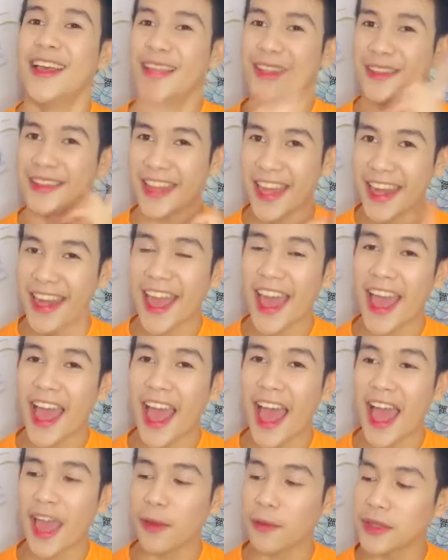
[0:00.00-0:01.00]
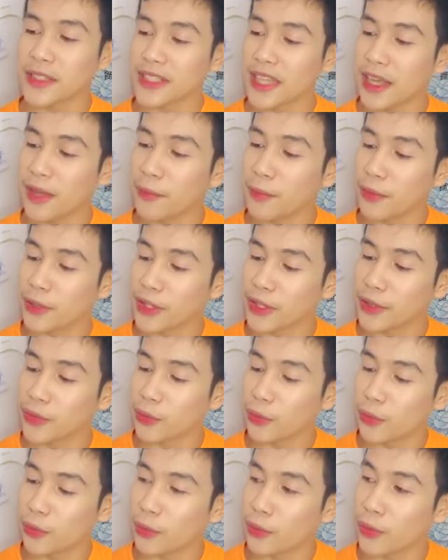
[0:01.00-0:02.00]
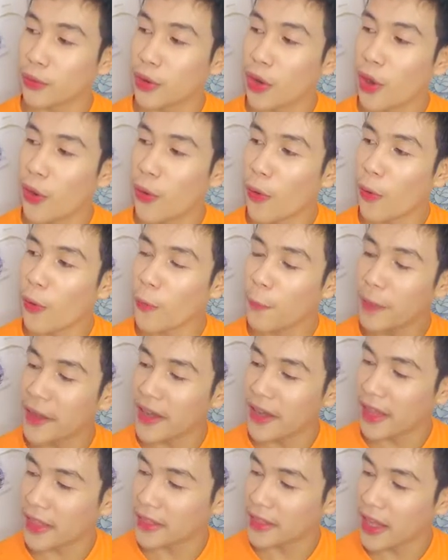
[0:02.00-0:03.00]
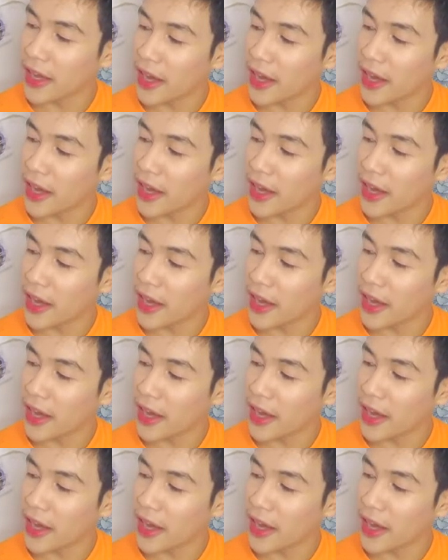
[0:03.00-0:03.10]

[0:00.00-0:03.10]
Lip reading: Then, I was able to open it.